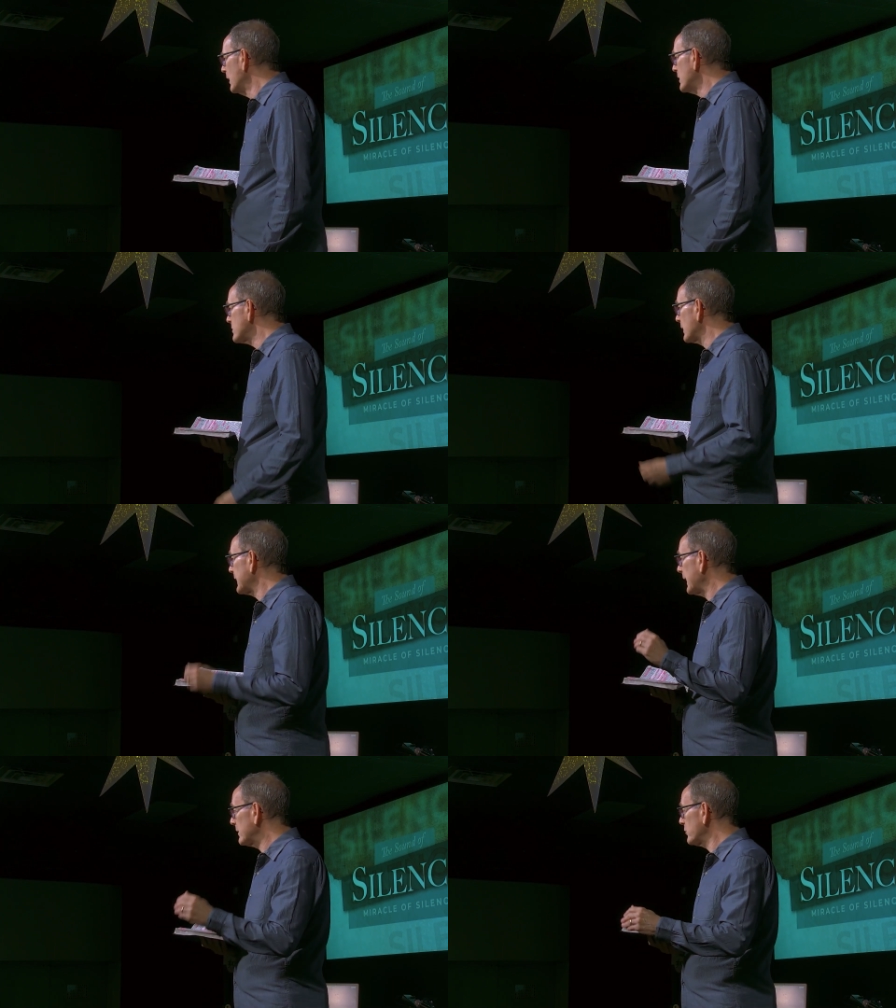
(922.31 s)
So I
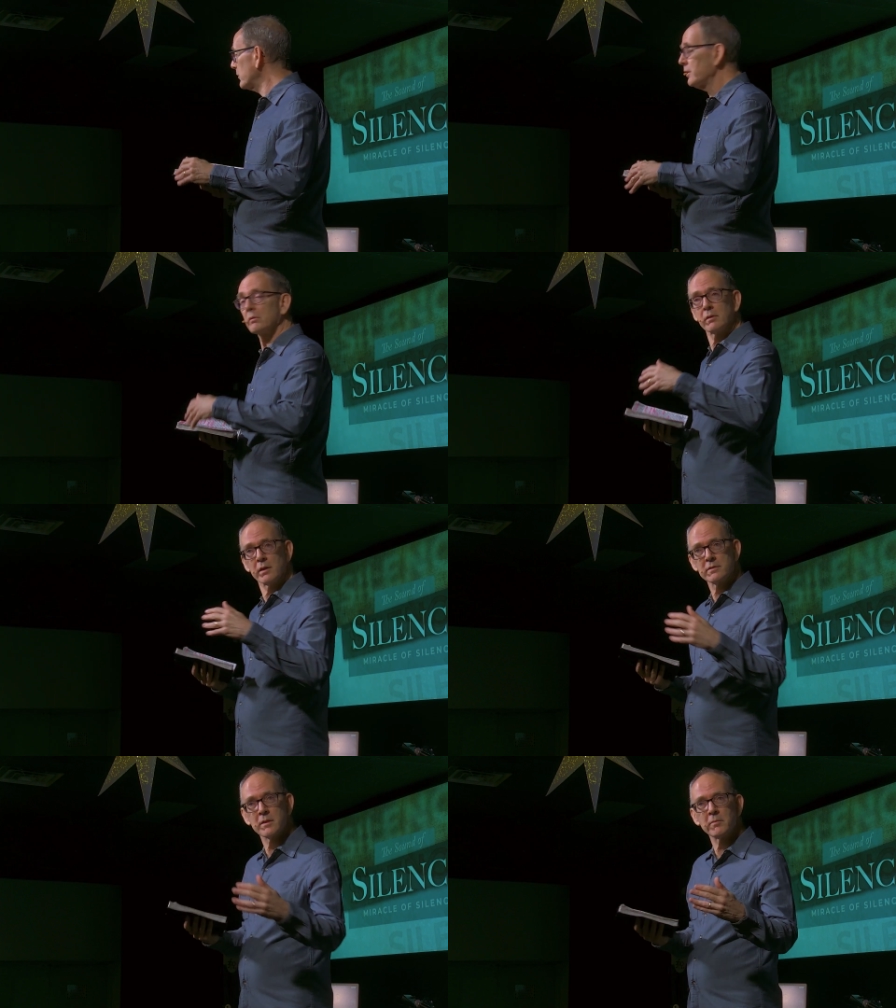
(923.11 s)
canceled it. They
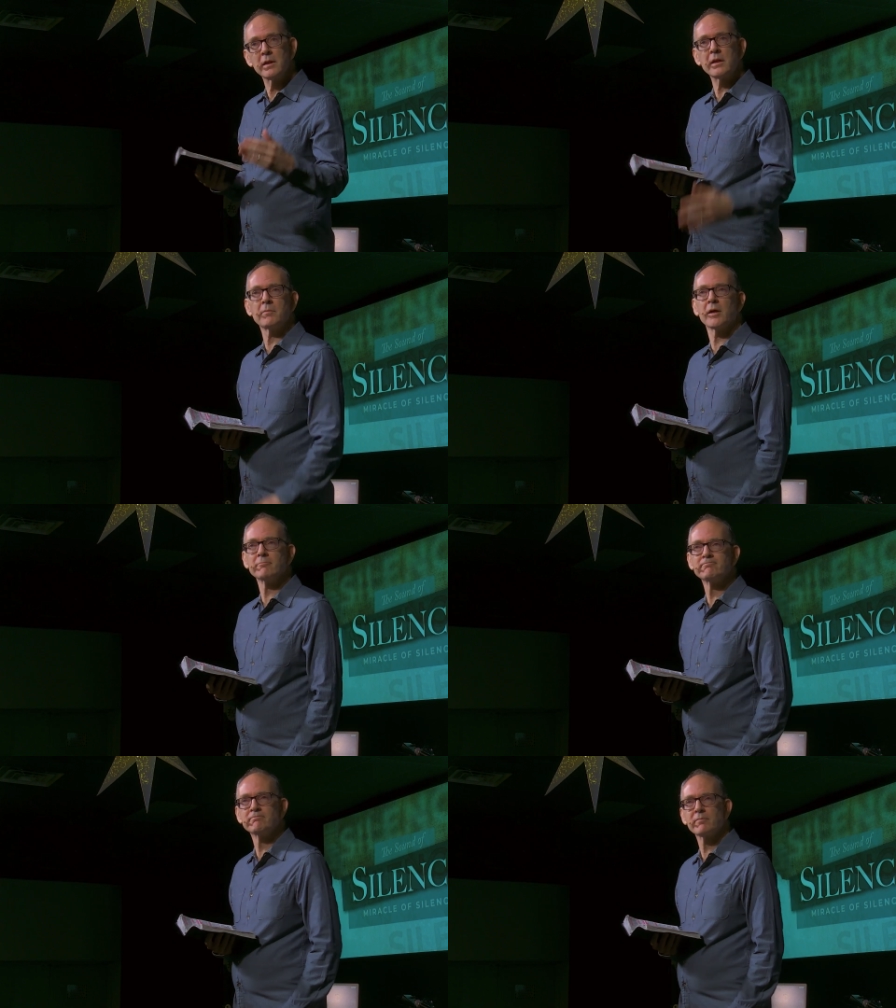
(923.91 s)
sent me an email.
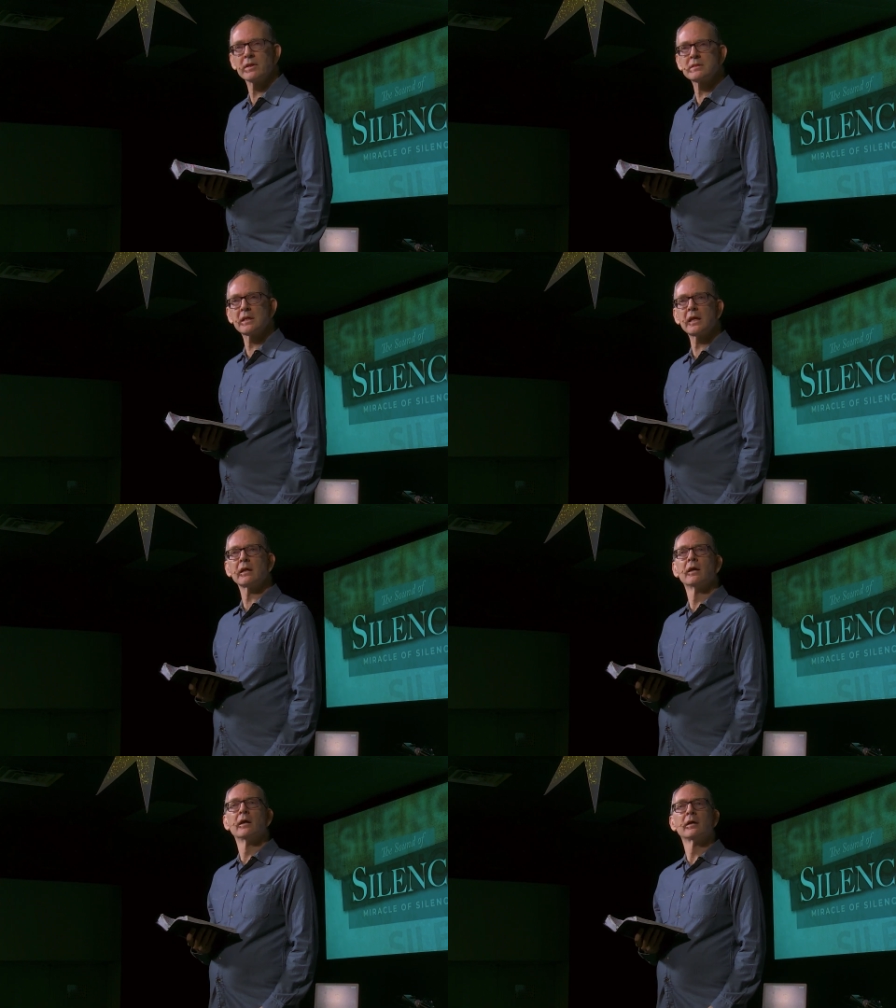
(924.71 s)
They said,
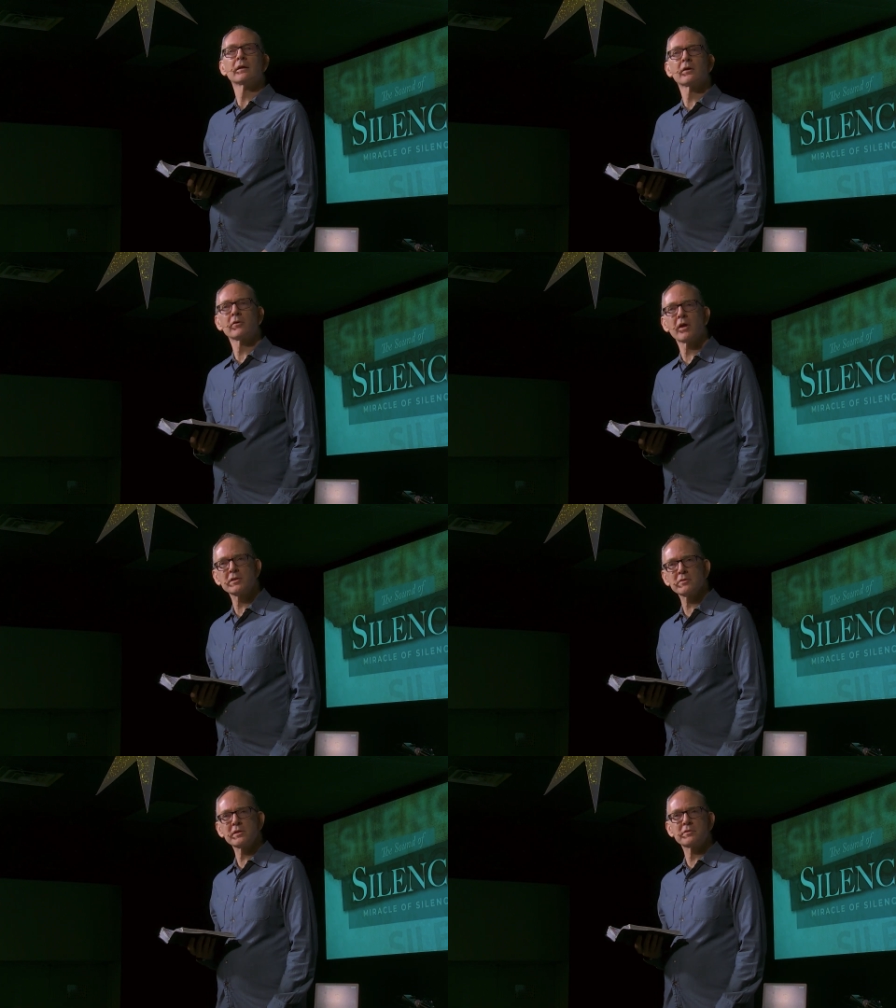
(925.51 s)
hey,
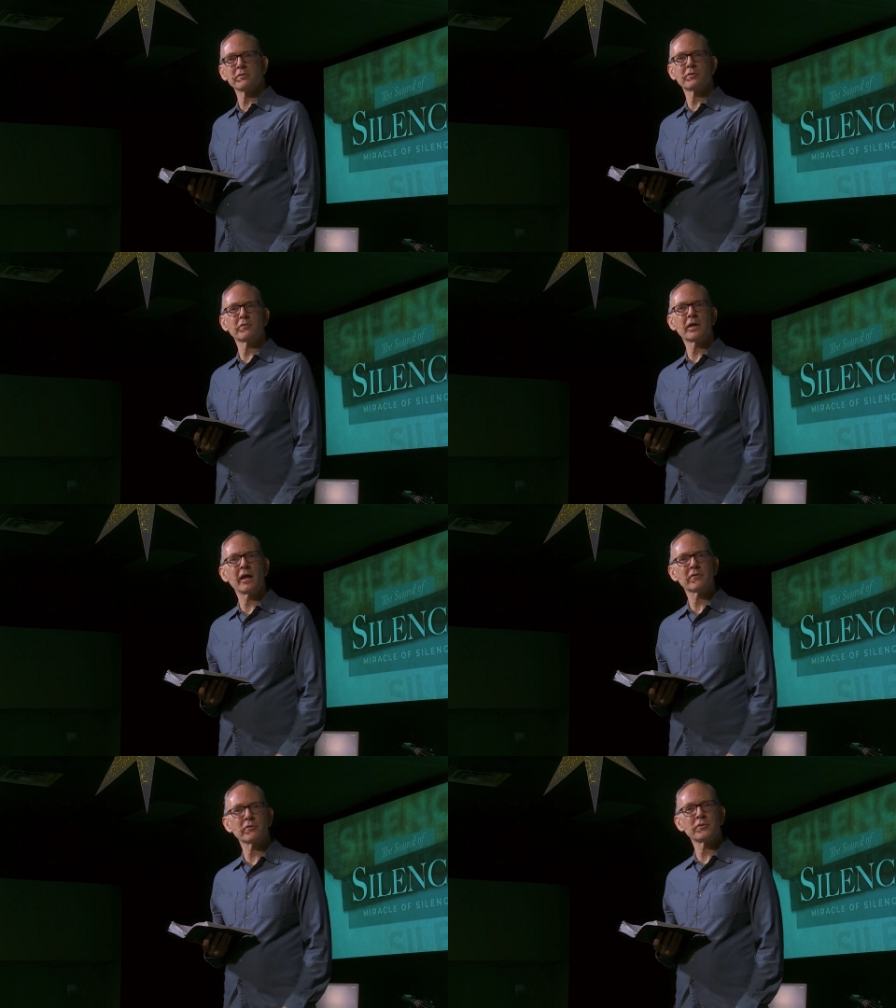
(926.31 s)
congratulations, you've
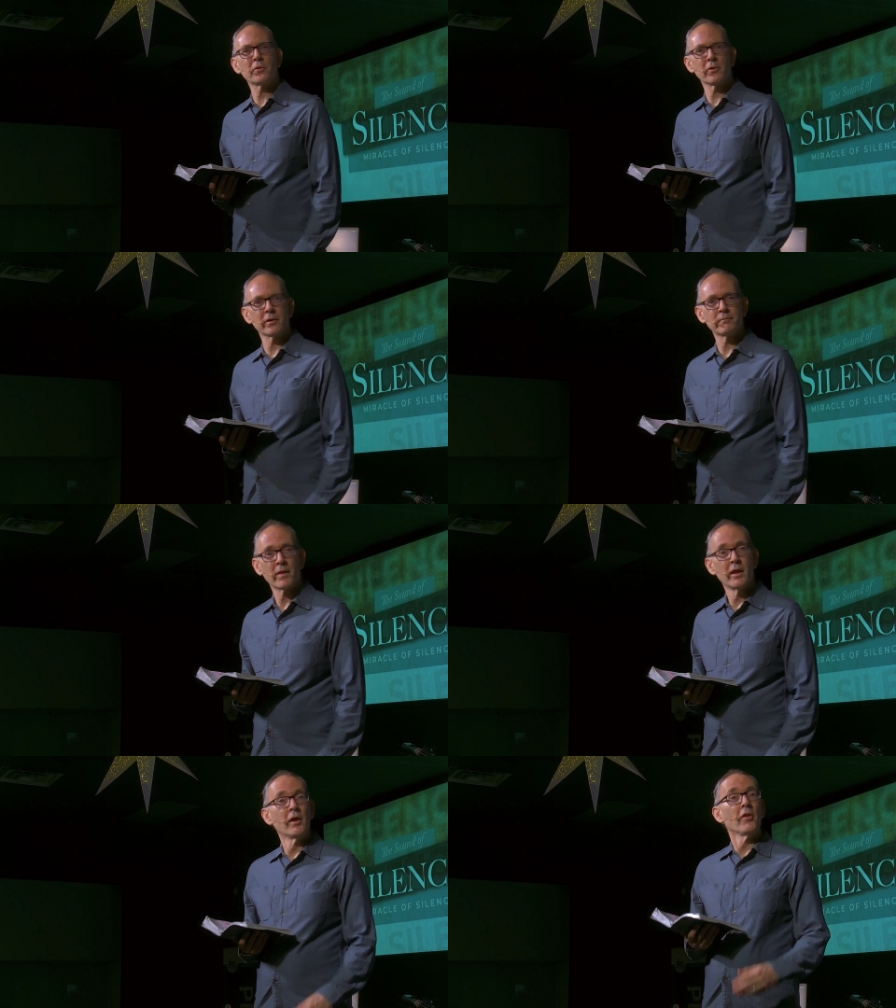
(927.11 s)
canceled your order.
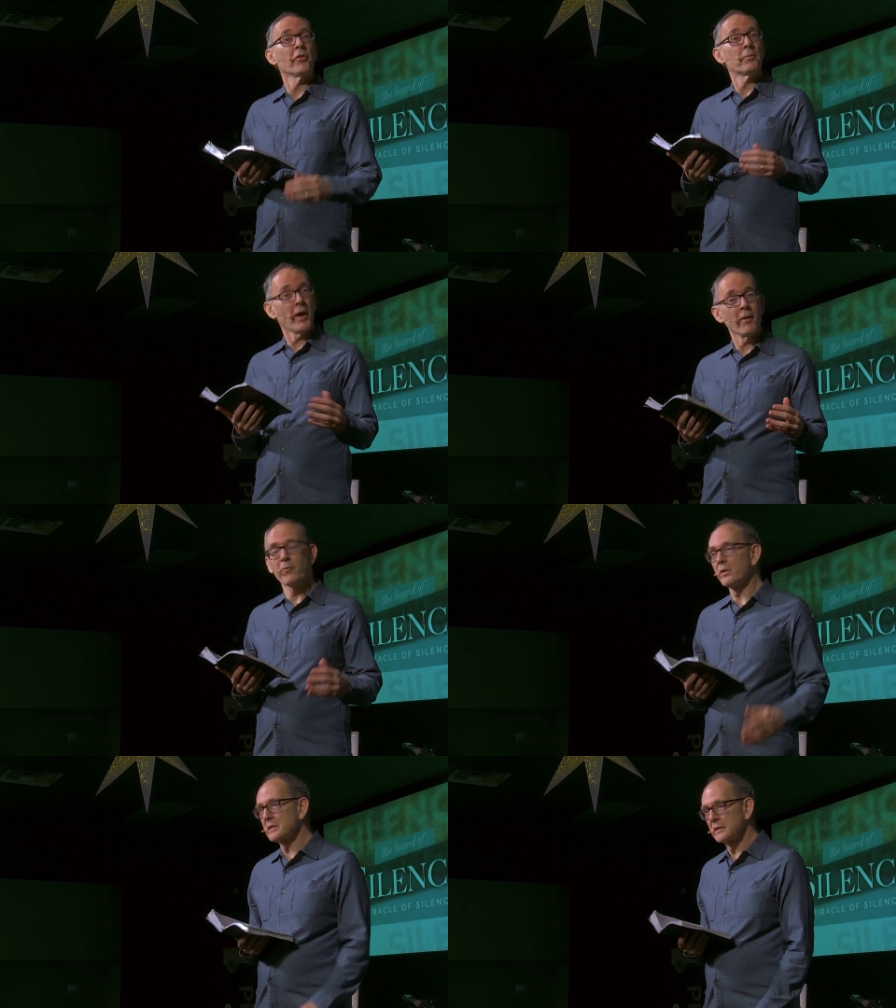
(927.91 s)
The problem was I